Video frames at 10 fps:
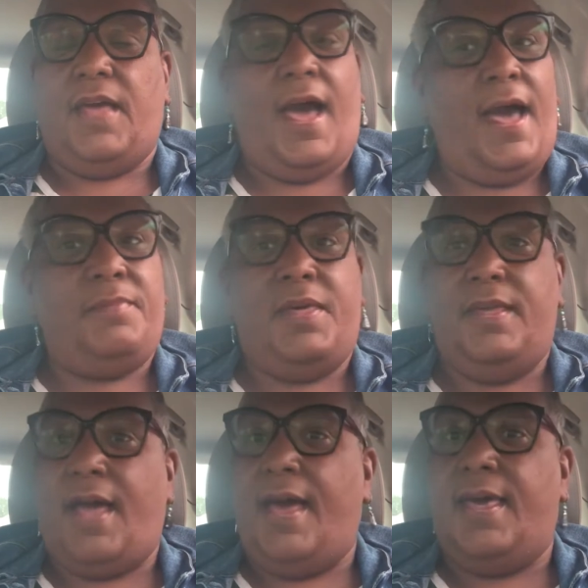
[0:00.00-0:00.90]
I
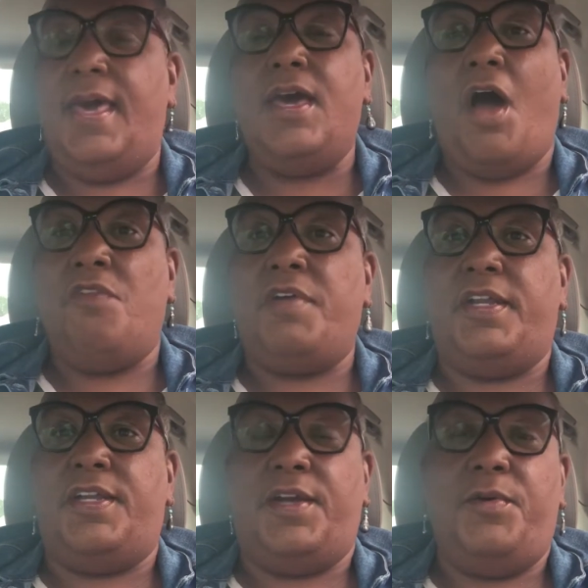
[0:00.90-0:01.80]
mean, he
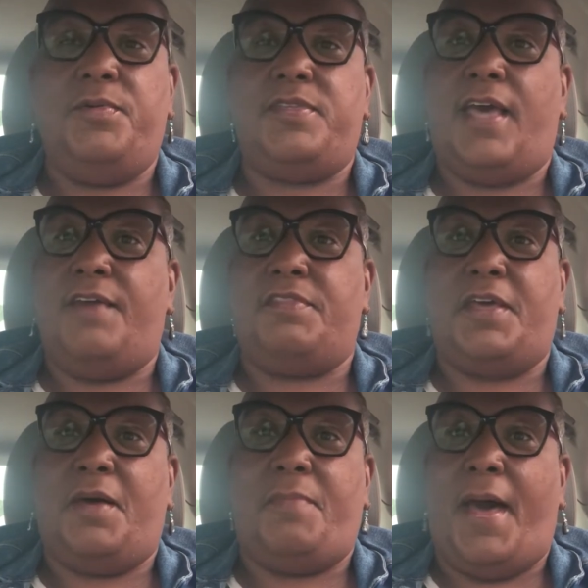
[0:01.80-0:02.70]
already knows
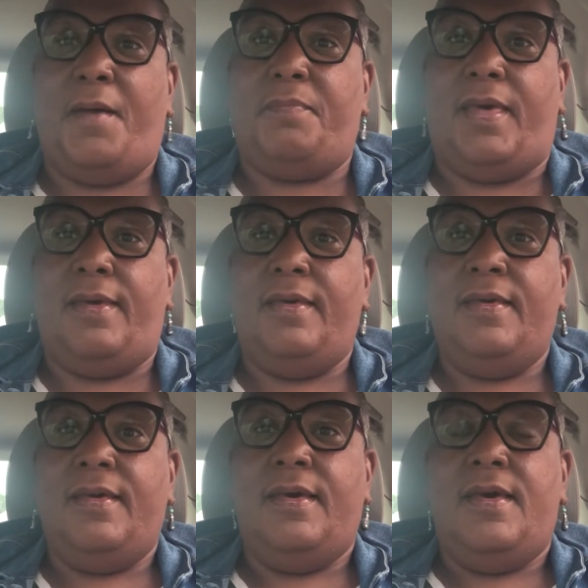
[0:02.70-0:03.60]
everything about me.
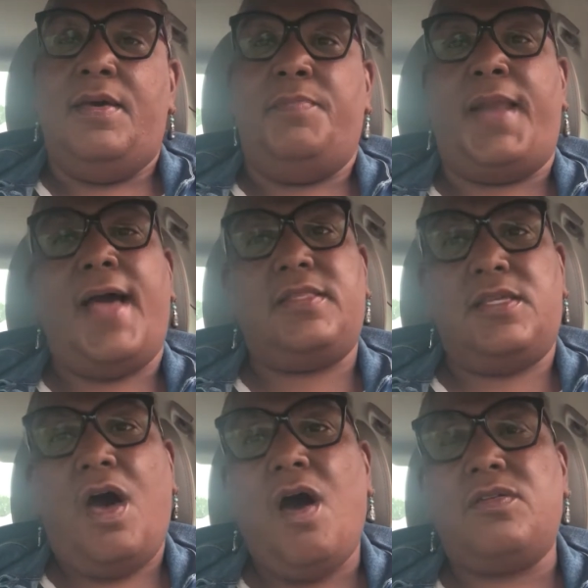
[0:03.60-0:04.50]
But I
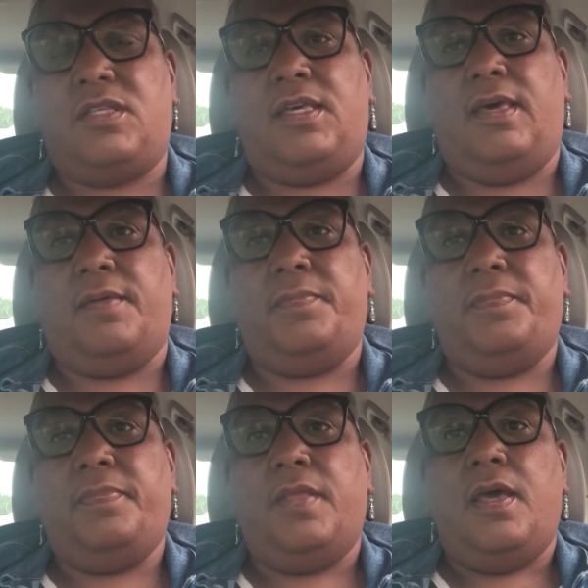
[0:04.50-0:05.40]
talk to him.
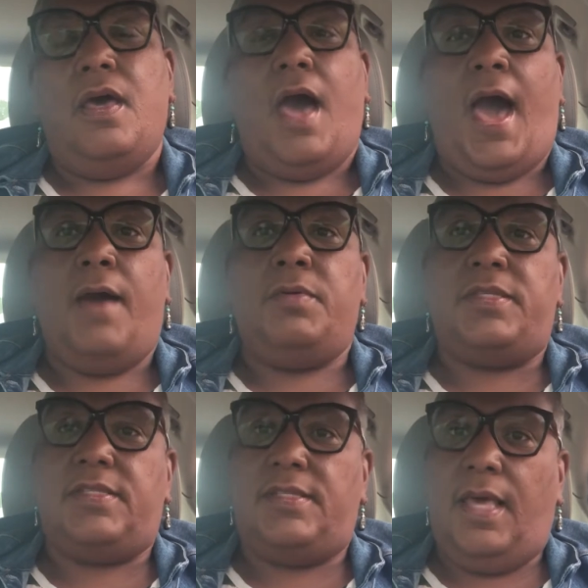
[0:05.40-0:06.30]
I was
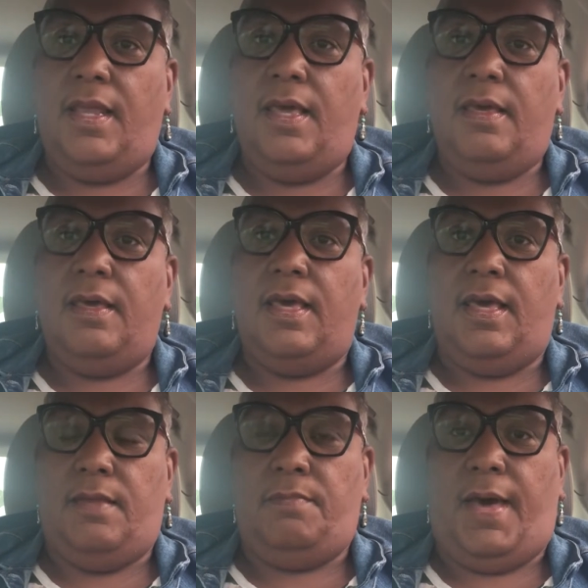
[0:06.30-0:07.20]
sitting
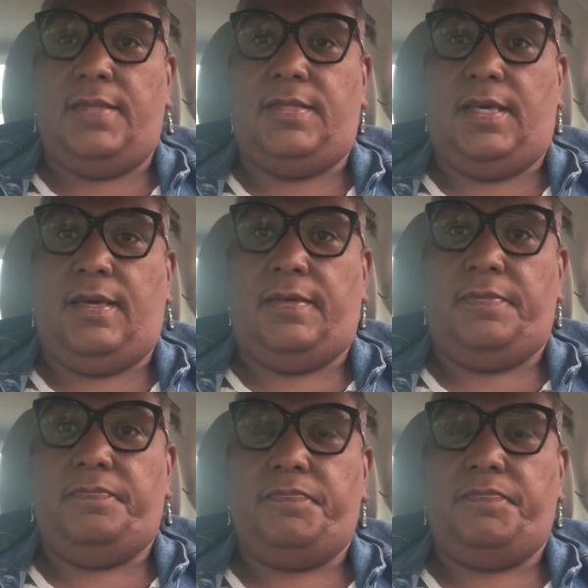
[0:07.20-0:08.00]
in my den.